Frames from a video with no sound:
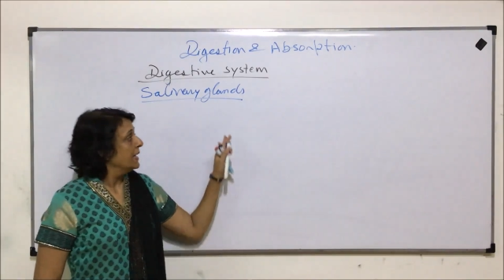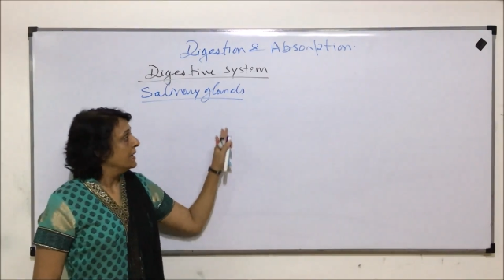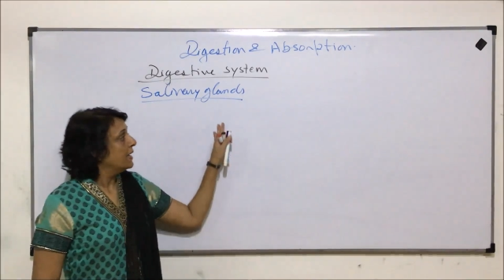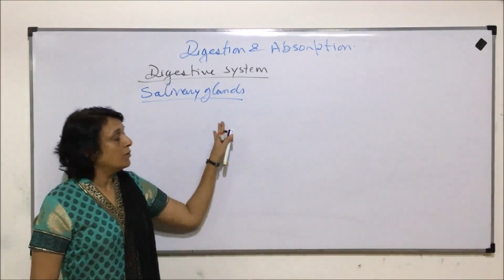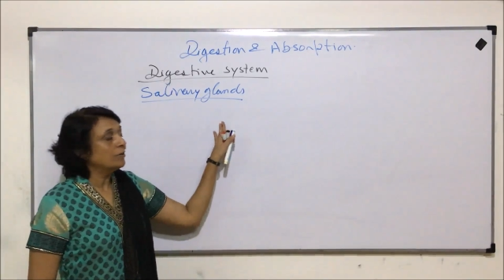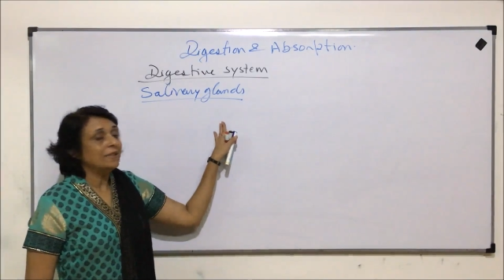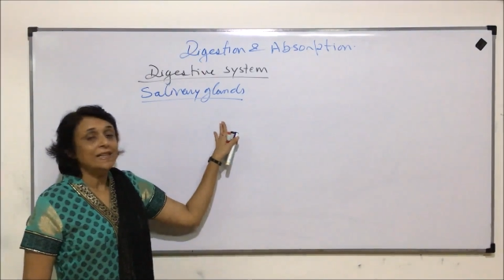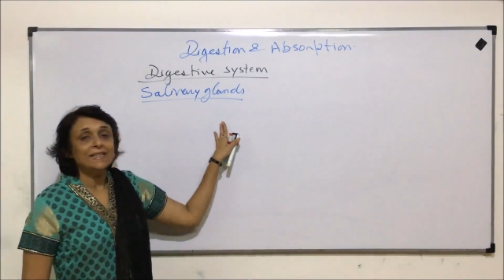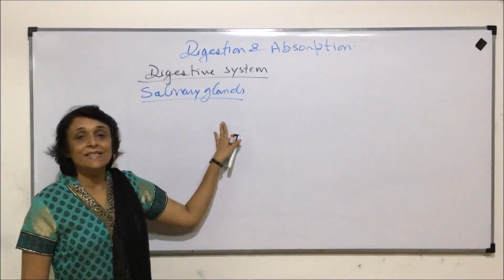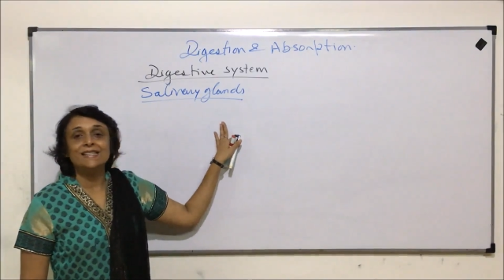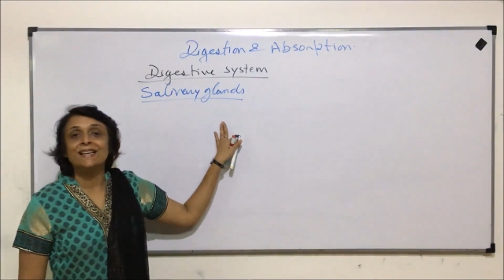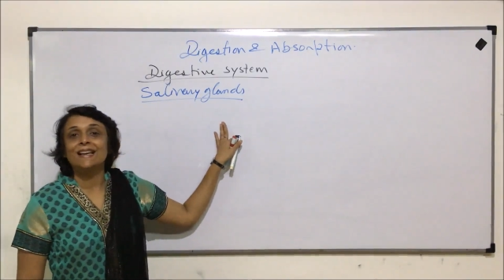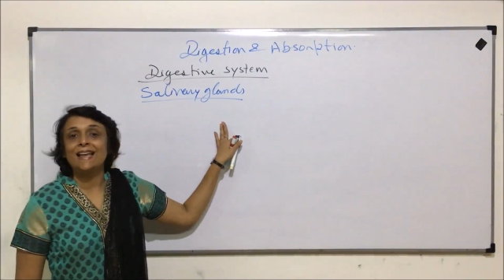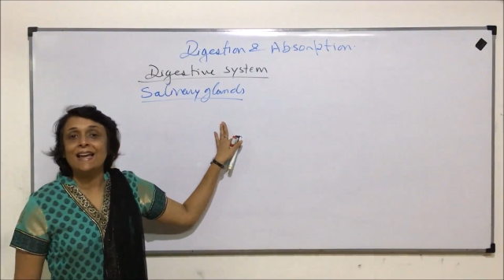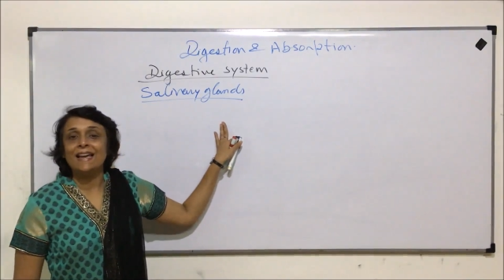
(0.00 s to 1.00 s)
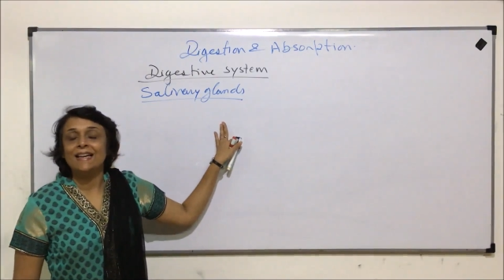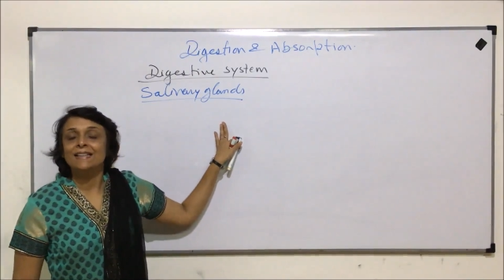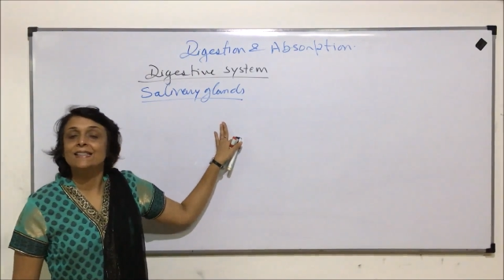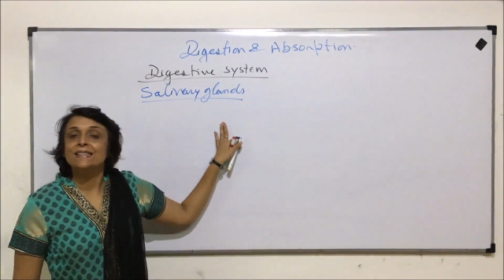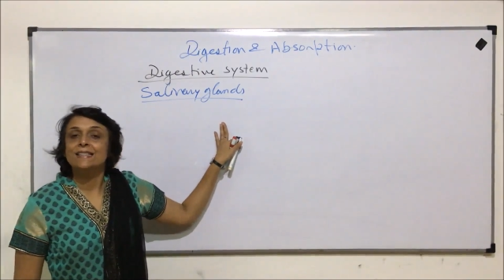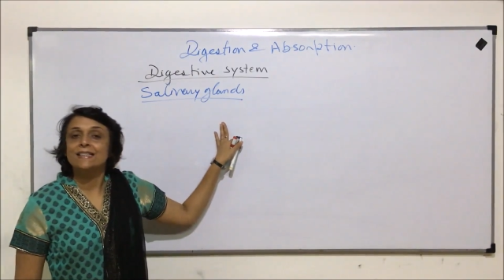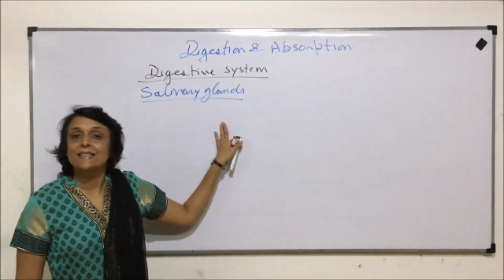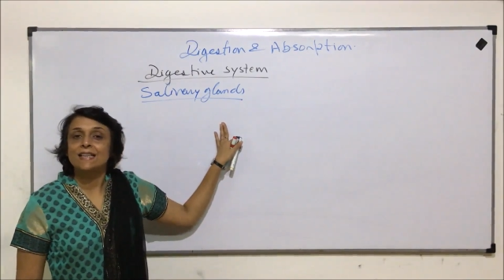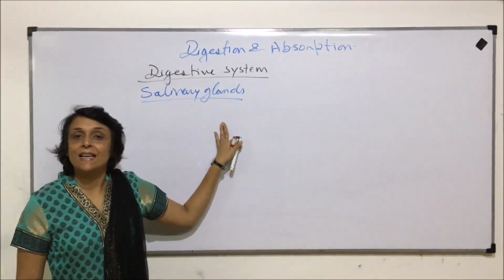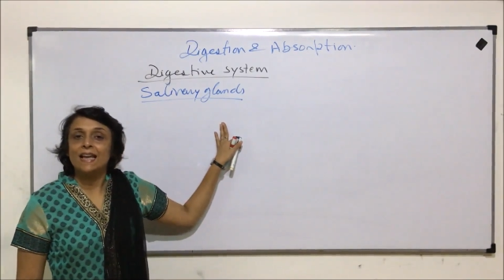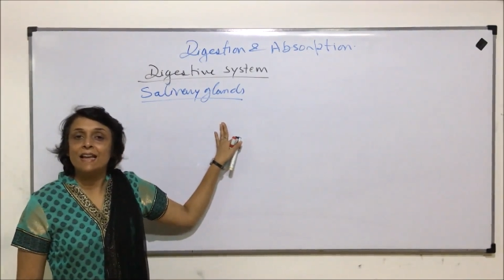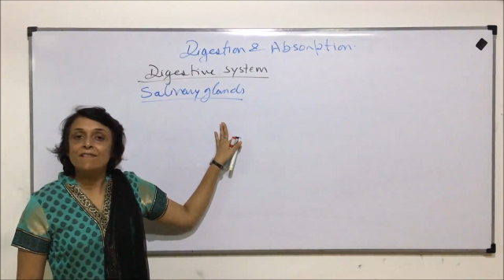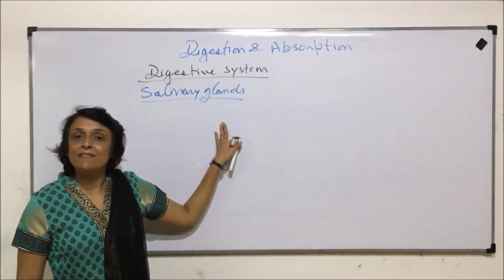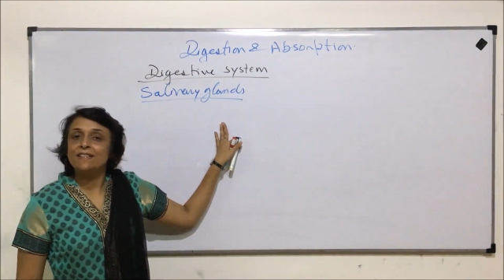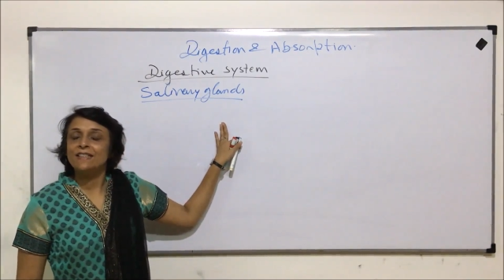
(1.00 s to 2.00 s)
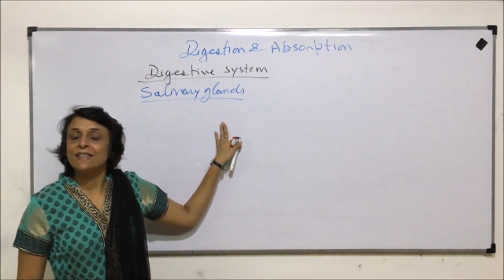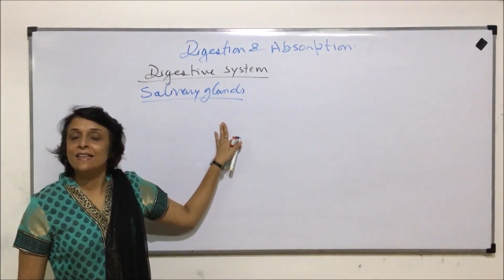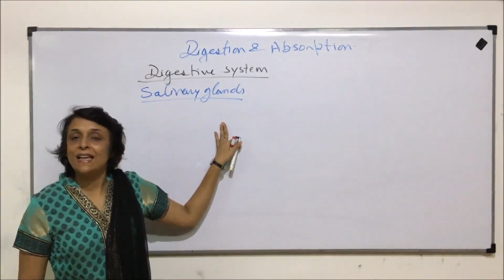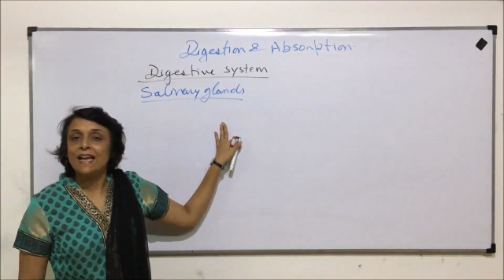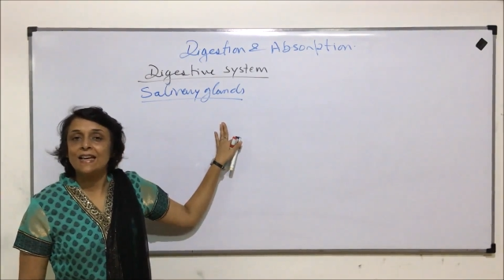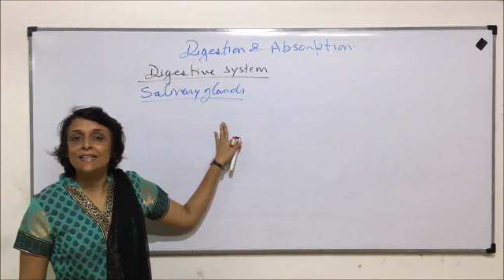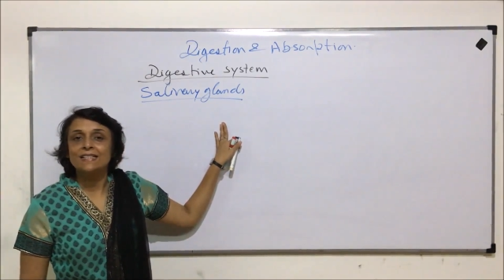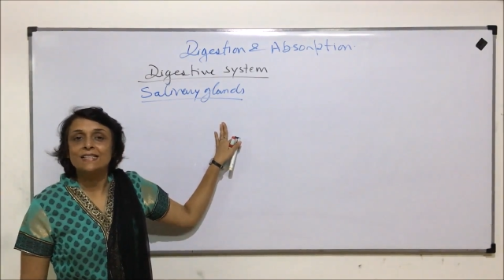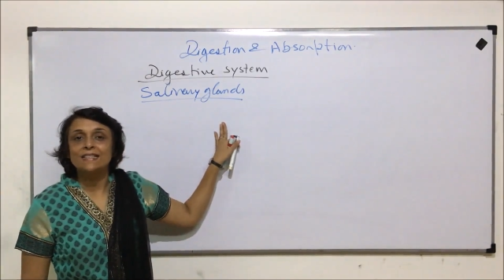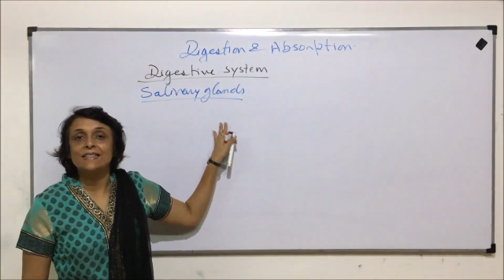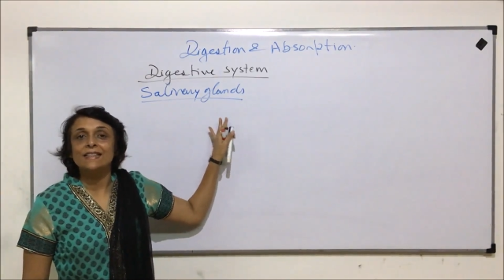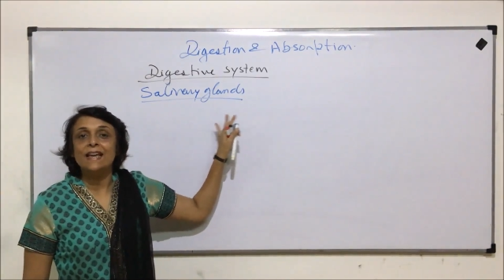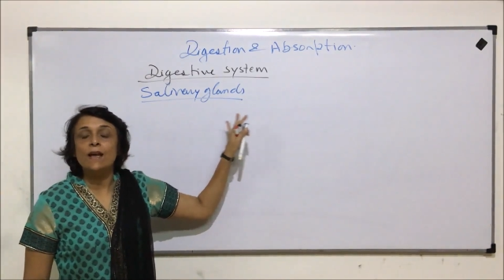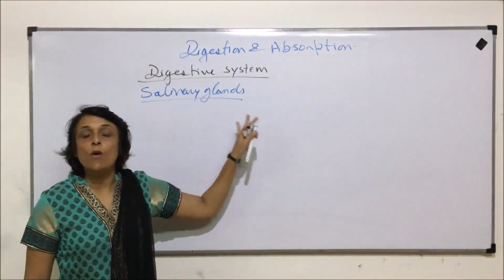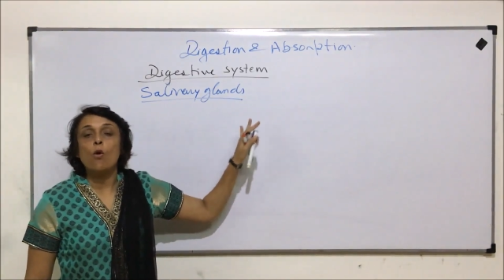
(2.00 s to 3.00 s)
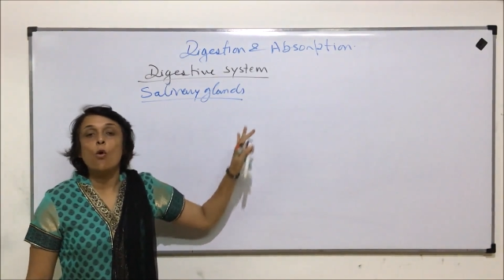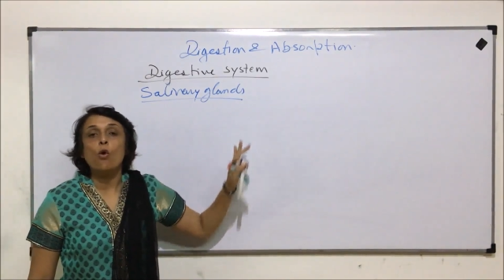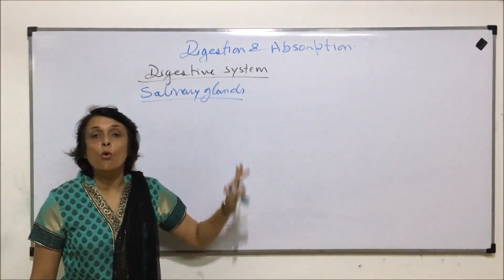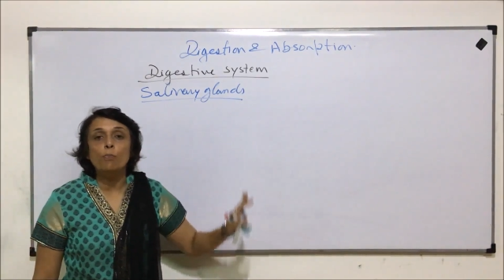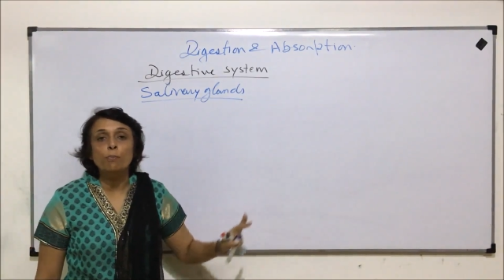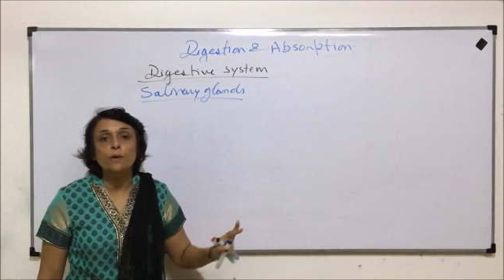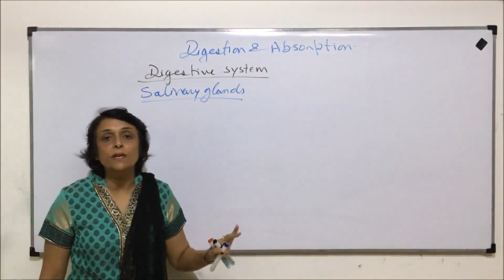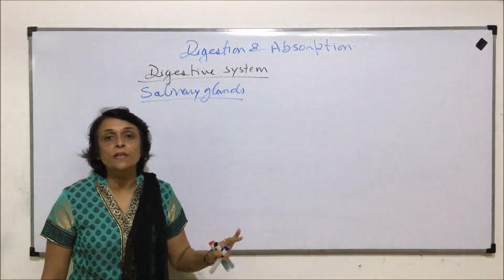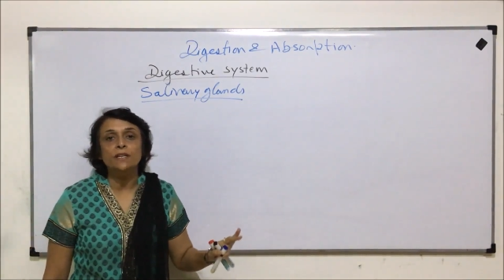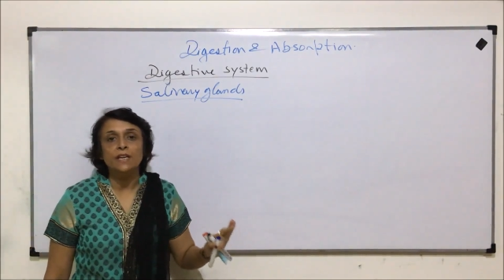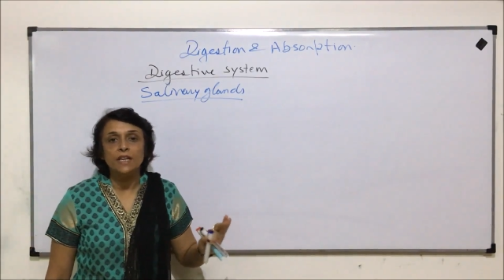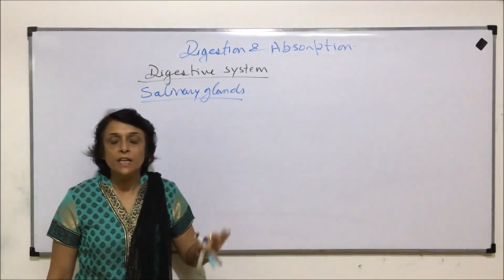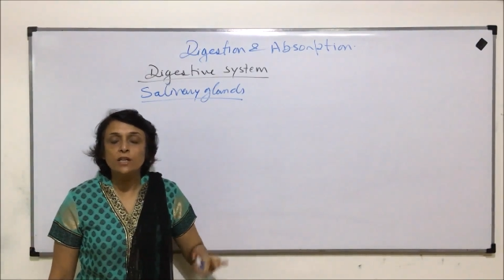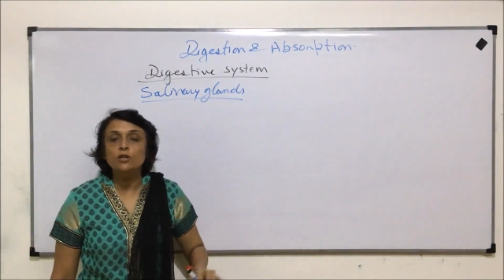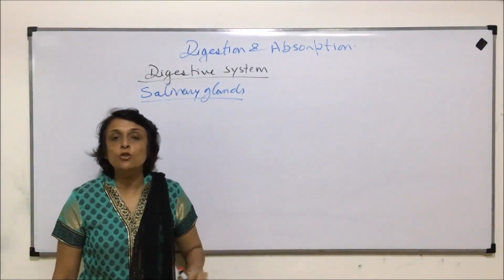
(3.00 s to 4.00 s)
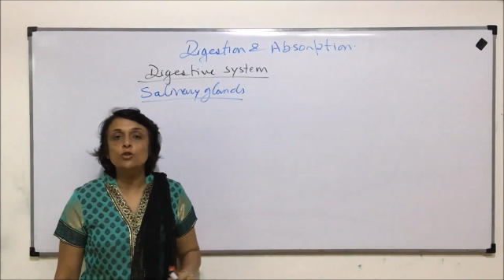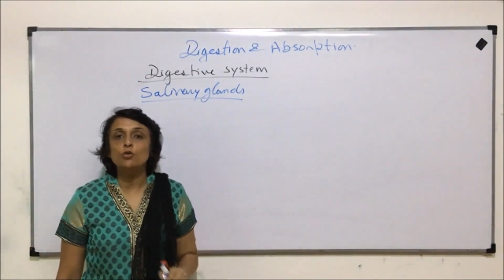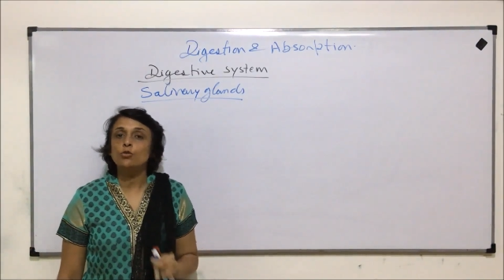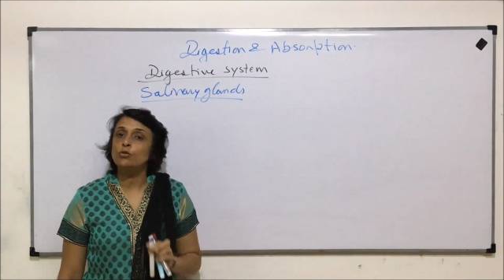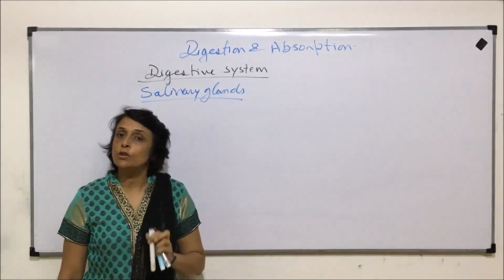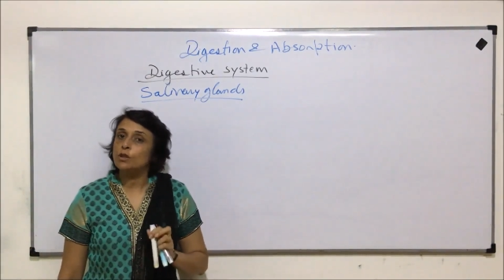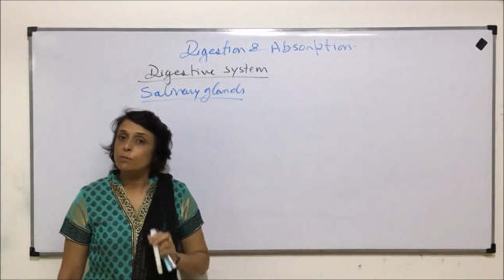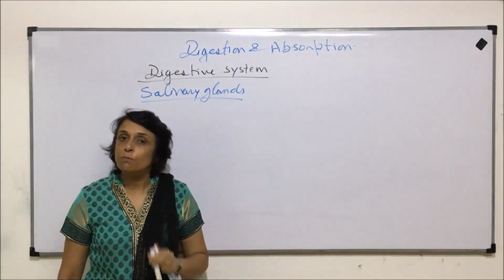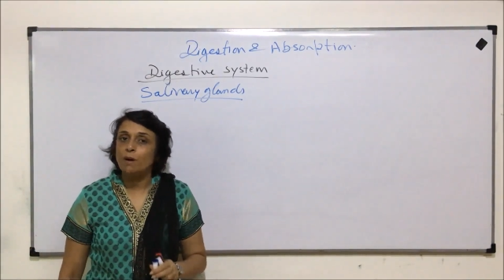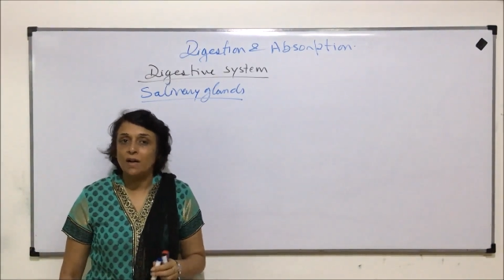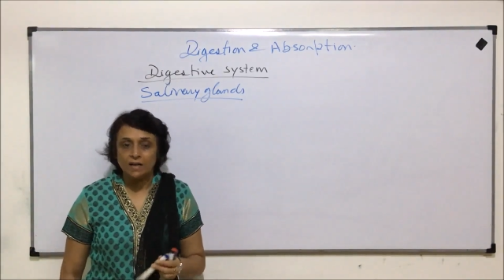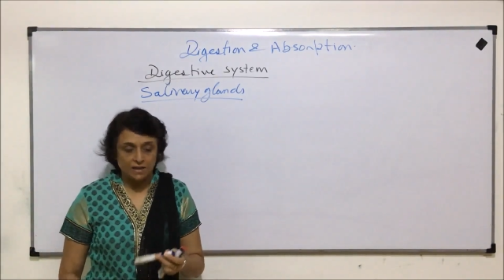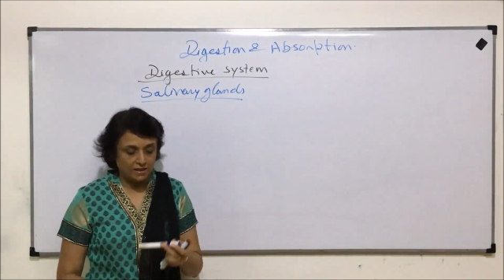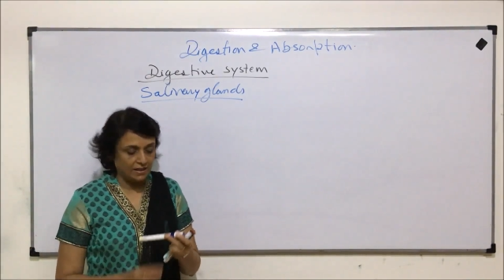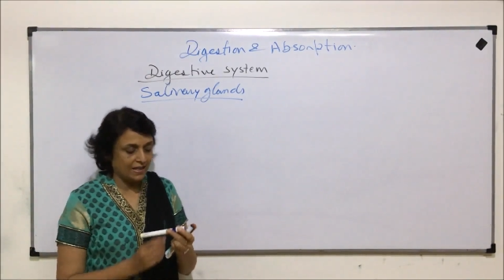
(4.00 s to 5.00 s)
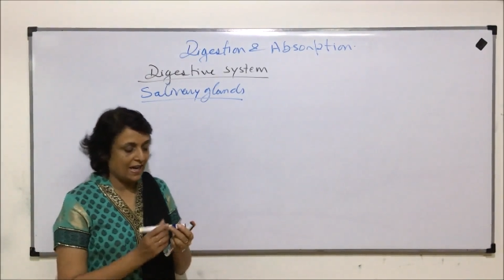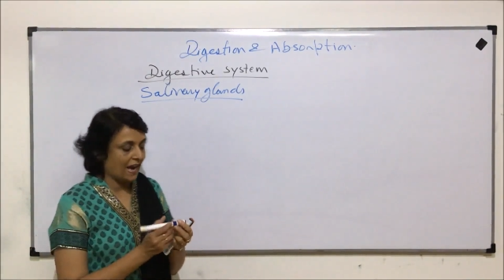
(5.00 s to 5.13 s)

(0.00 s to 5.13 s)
Now these glands, the salivary glands, they open into the buccal